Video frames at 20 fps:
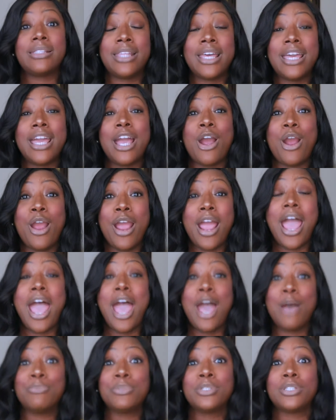they are
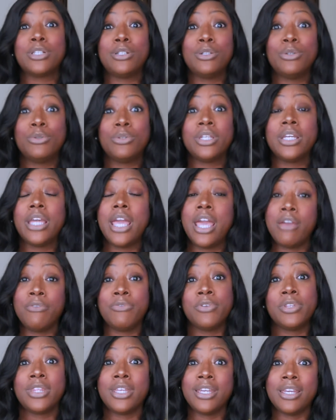absolutely
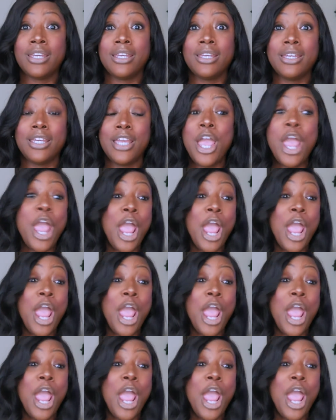everything.